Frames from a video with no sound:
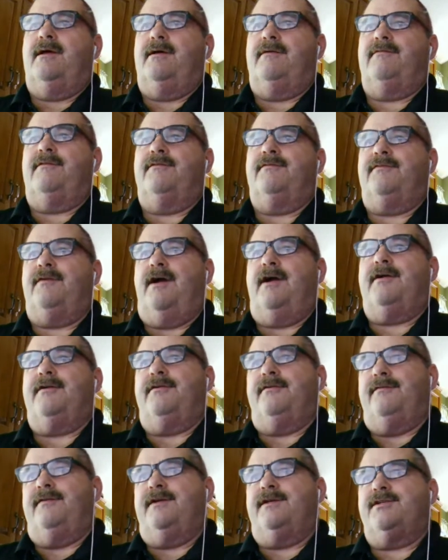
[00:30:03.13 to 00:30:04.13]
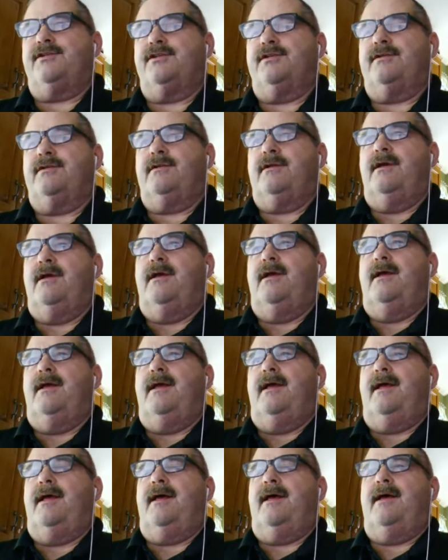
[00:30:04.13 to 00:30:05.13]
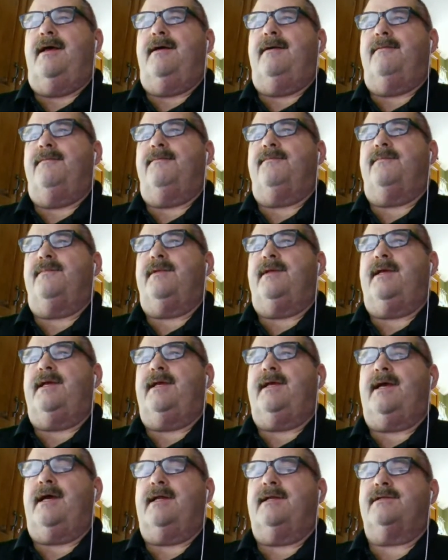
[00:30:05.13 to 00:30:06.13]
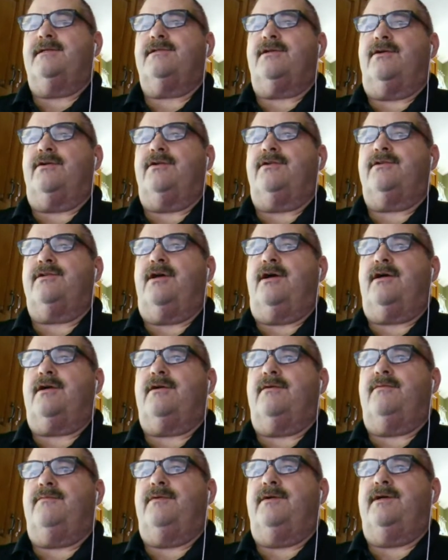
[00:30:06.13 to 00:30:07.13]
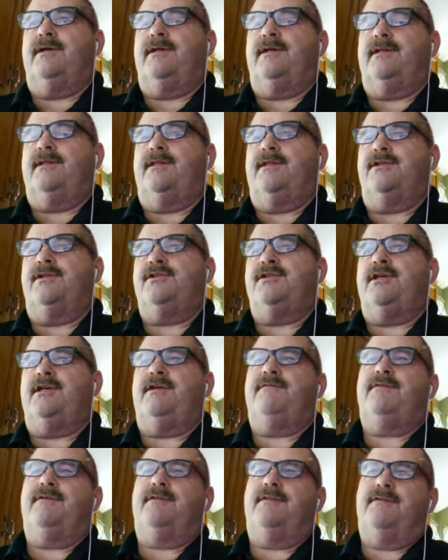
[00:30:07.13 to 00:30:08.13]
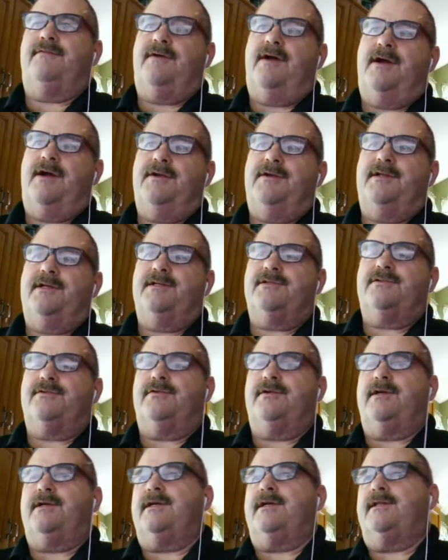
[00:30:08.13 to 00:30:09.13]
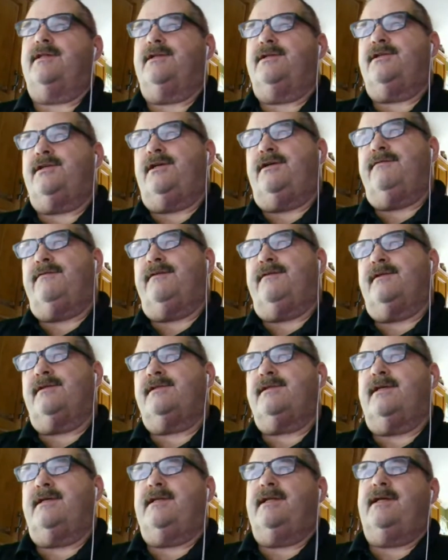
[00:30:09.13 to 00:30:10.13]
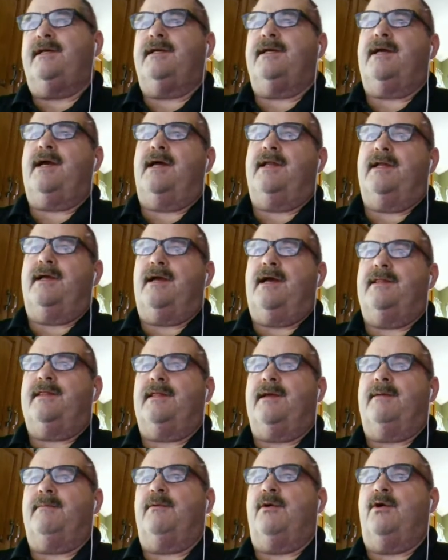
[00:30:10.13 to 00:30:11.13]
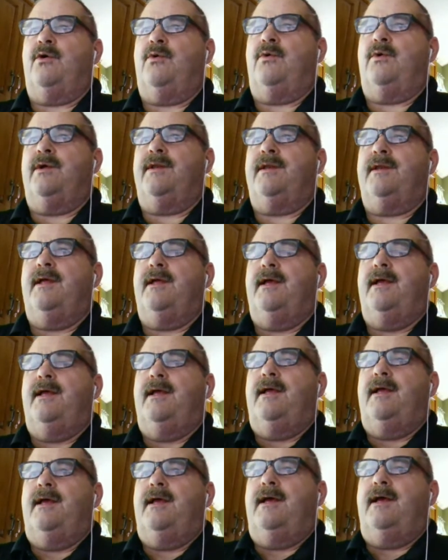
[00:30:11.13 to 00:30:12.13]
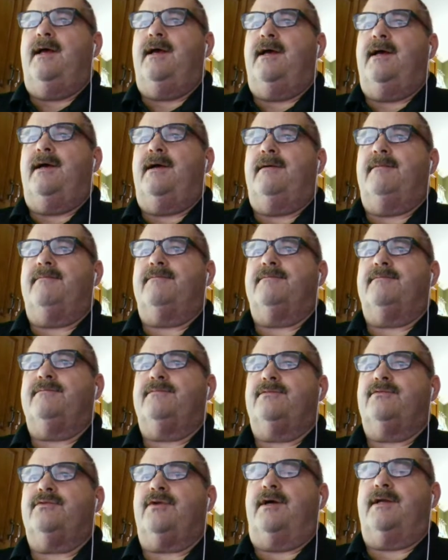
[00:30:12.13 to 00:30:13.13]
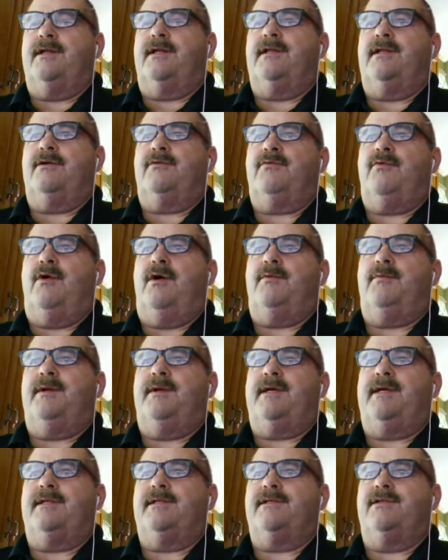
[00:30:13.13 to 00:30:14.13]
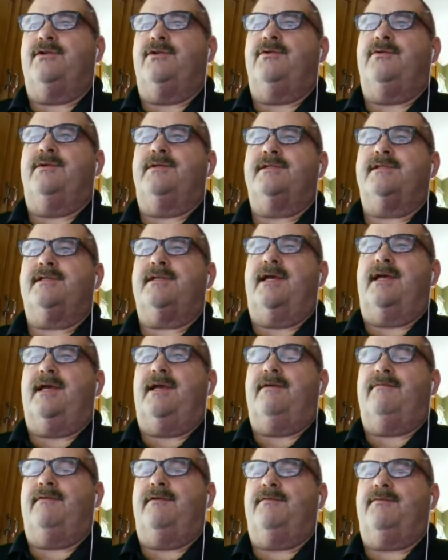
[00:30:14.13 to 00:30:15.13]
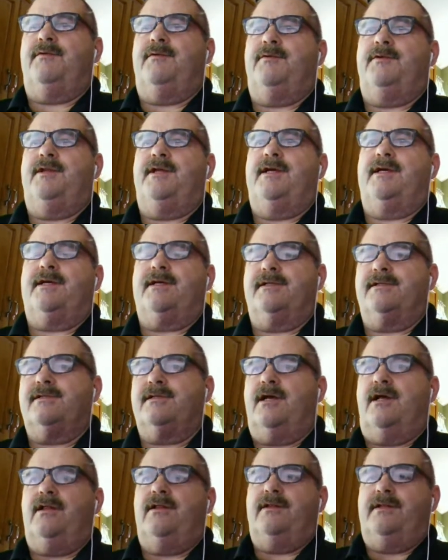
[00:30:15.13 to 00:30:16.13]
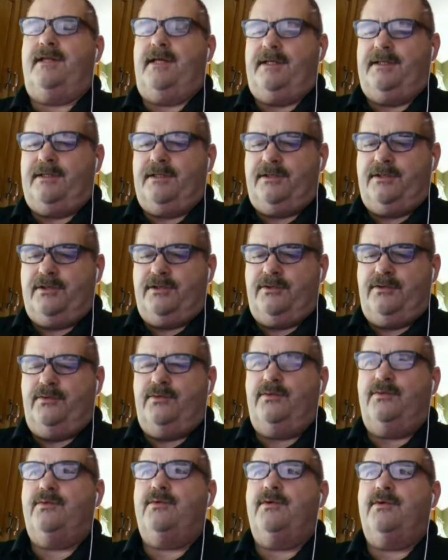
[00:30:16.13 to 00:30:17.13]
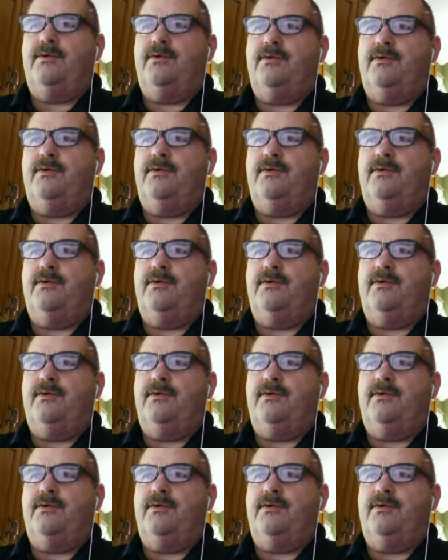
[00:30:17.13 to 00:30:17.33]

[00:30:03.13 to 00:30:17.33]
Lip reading: of the fire division. He kind of started talking with the chief of the fire district and the chief of the city and kind of got them going, trying to look what we could do and save if we did consolidate the two